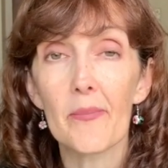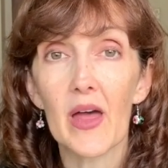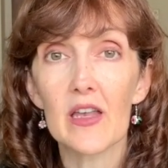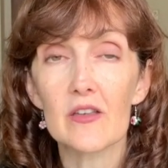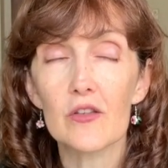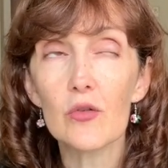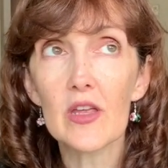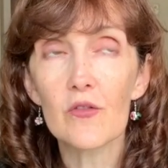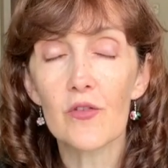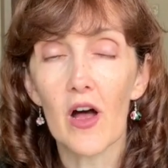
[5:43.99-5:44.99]
but do
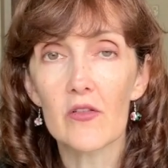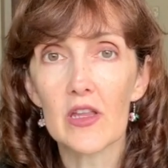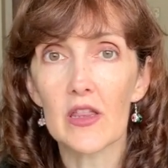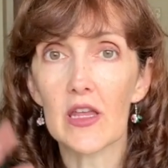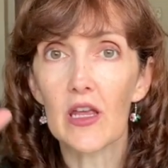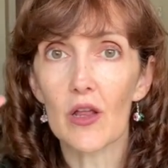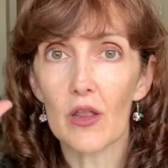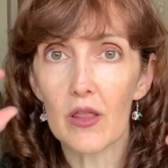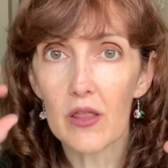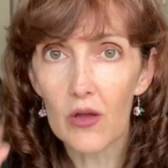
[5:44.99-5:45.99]
get involved in the
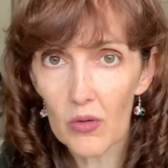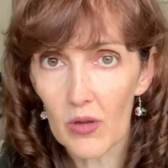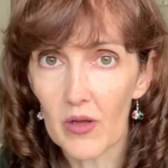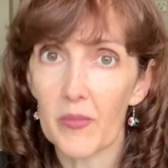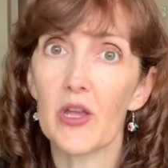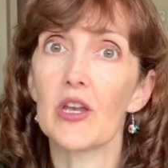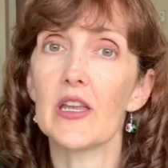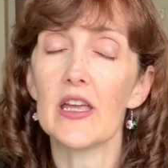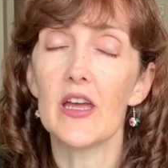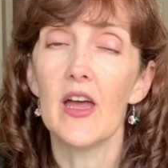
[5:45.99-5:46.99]
local
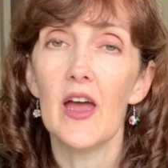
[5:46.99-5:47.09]
community.